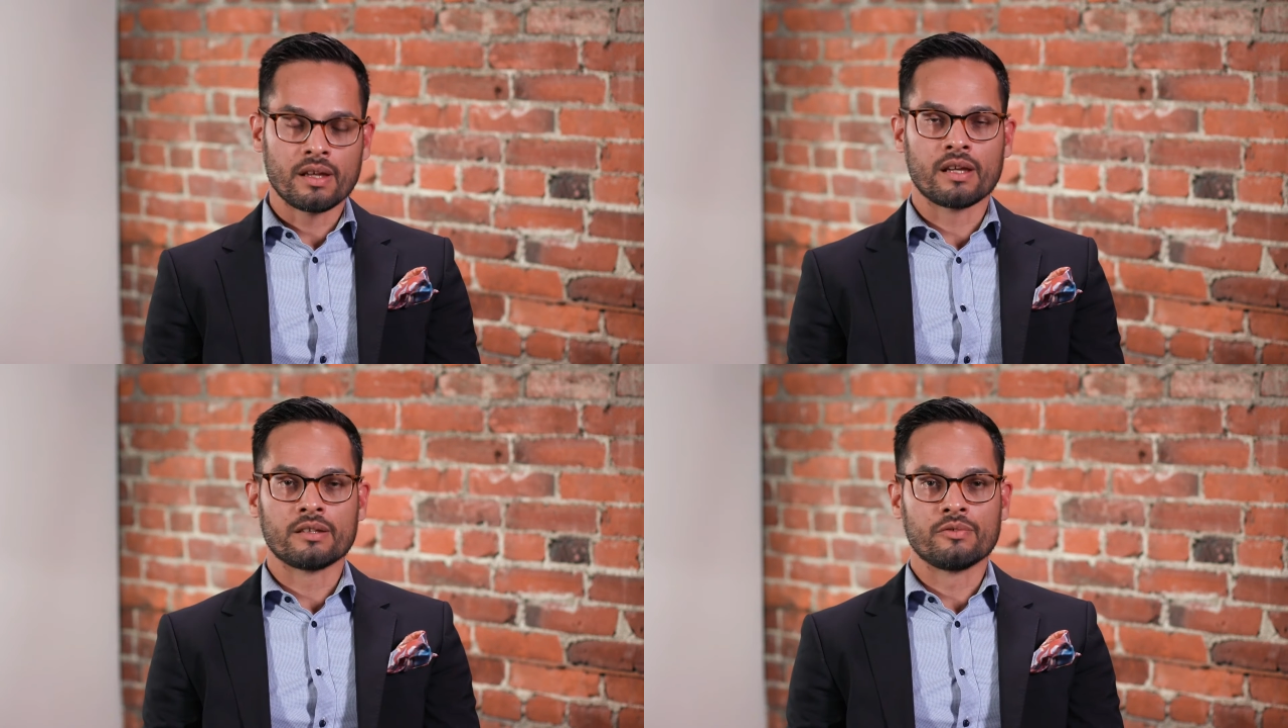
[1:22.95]

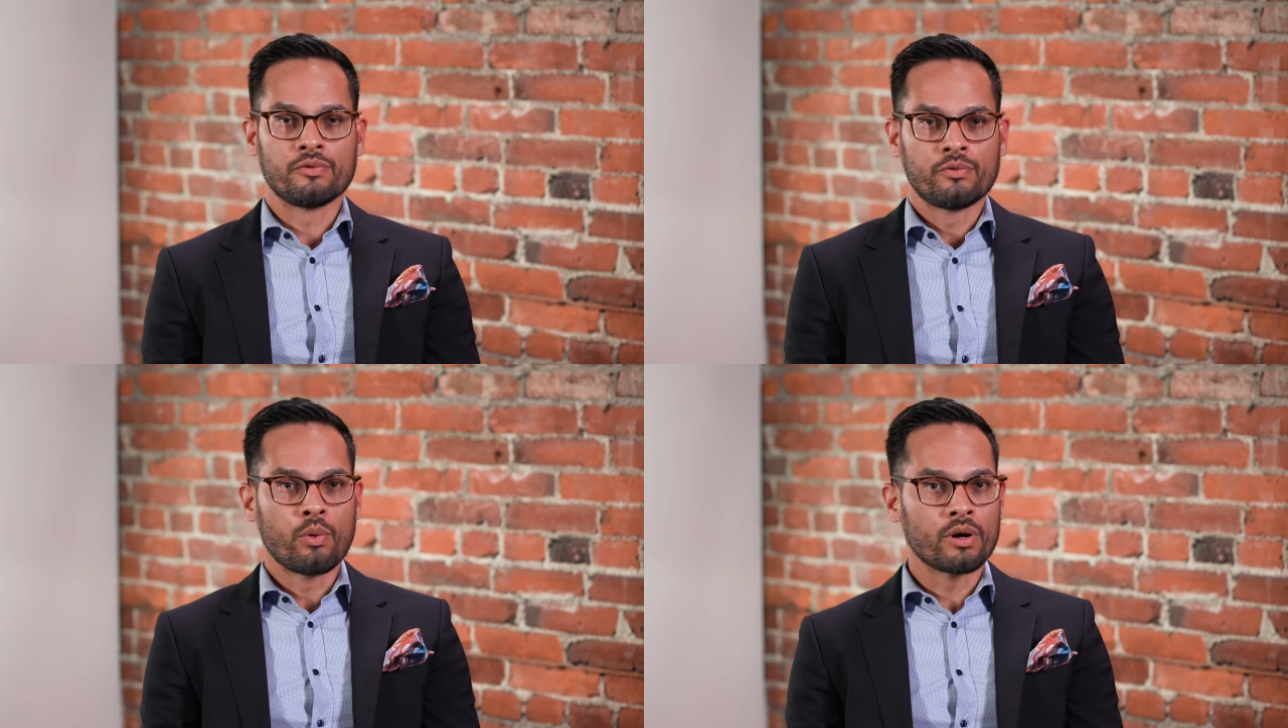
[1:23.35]
and
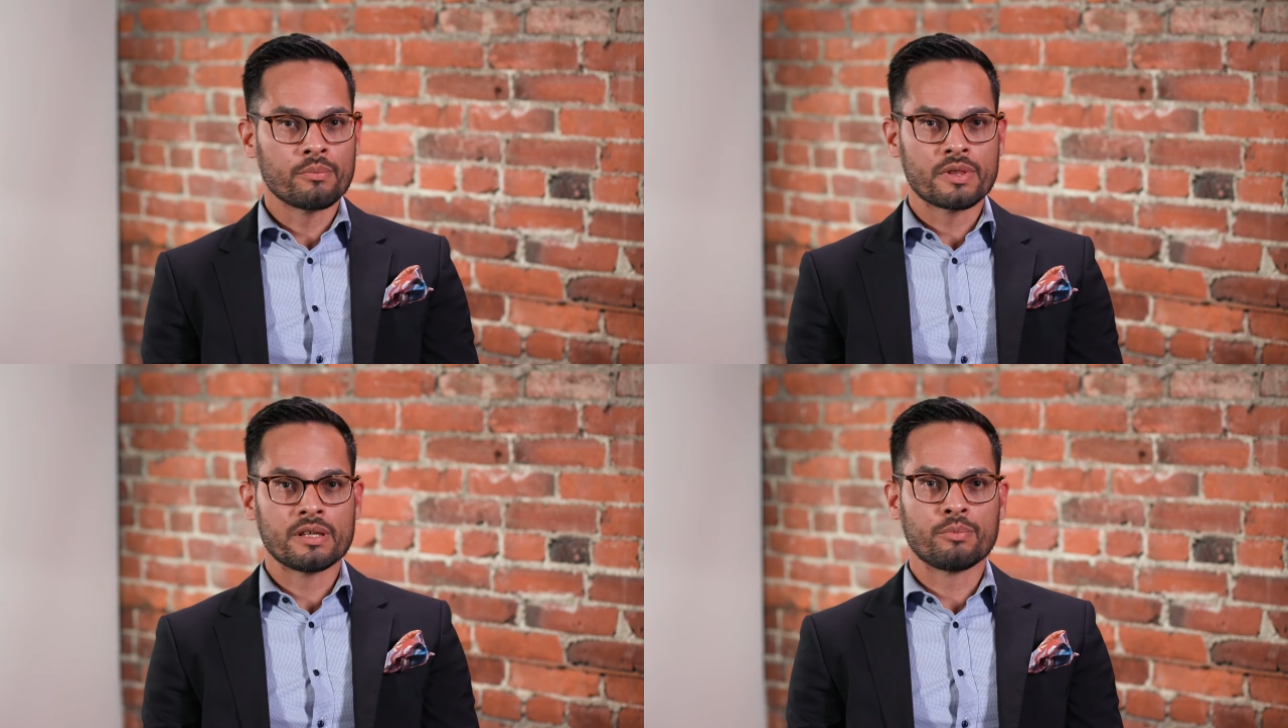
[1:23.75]

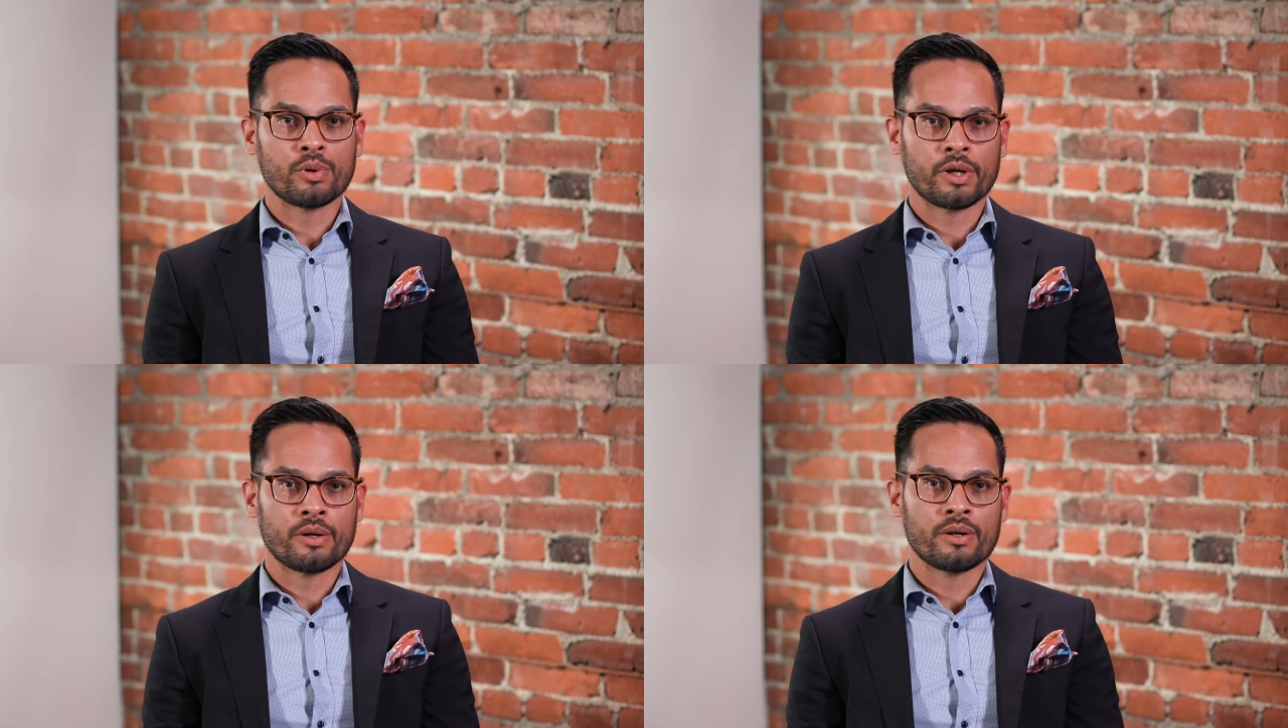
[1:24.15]
inform the
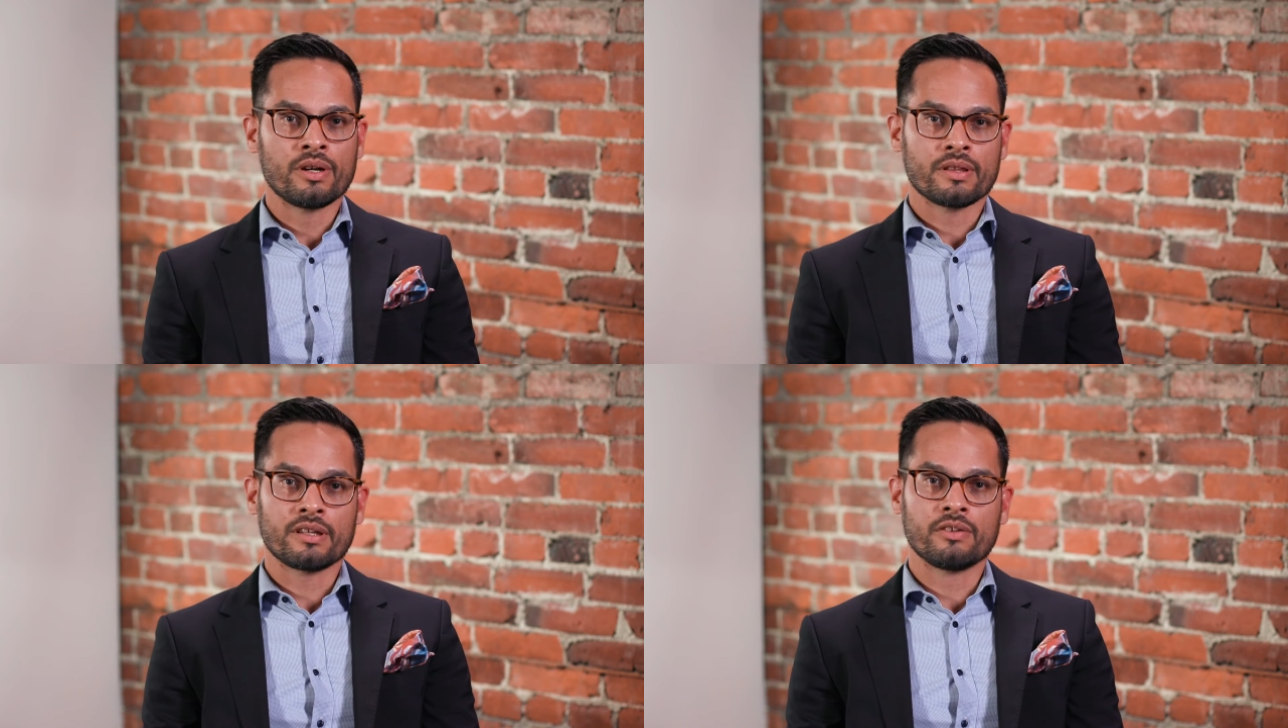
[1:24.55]
employer
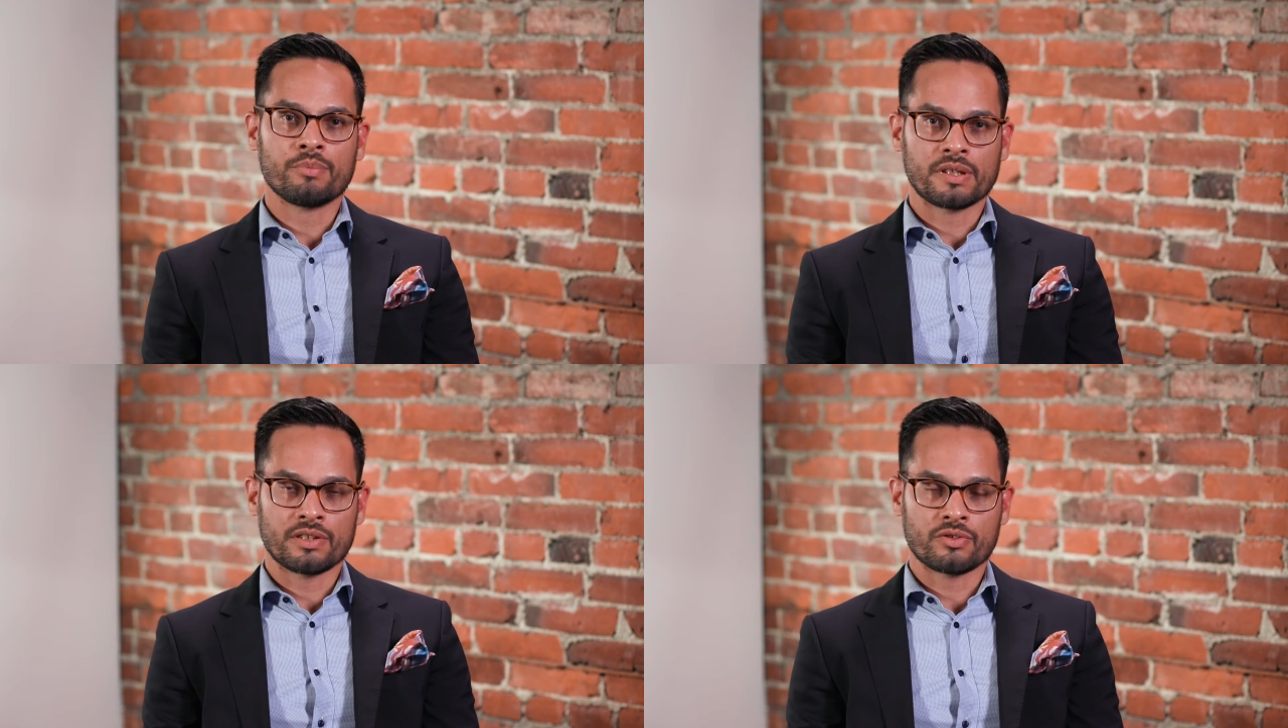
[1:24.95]
that
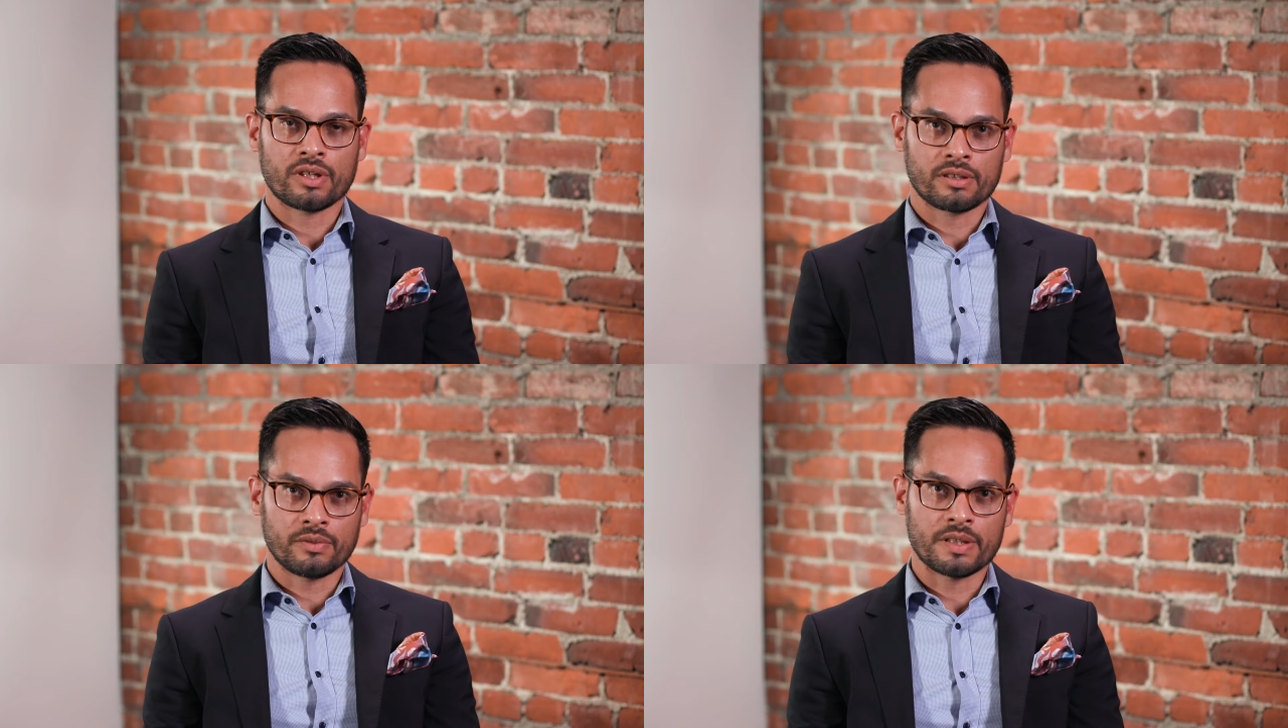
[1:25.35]
you've been
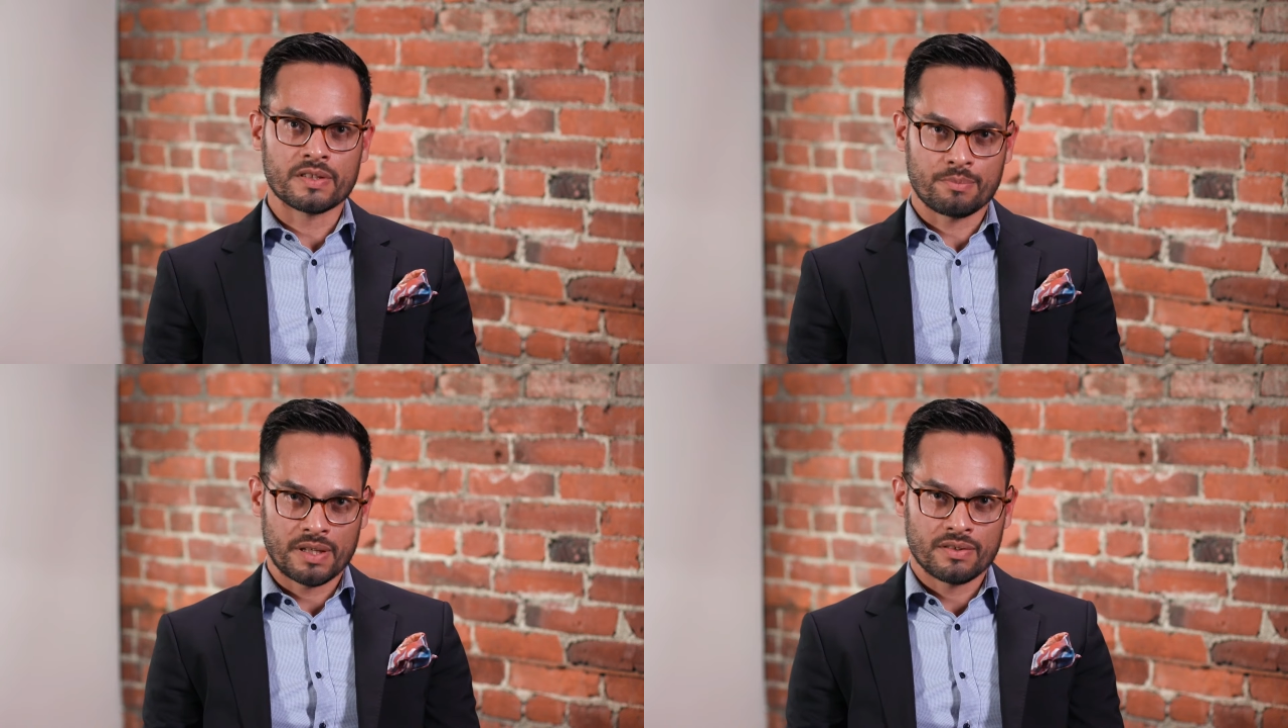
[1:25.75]
constructively
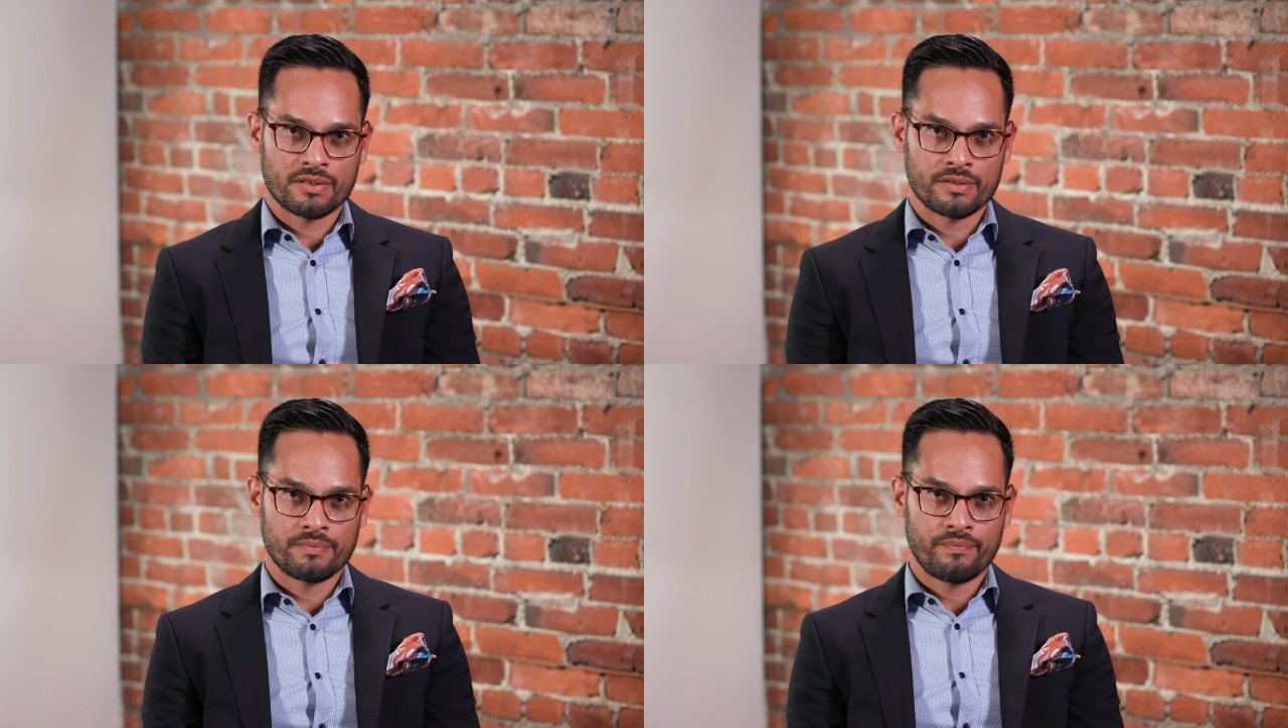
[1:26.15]
dismissed.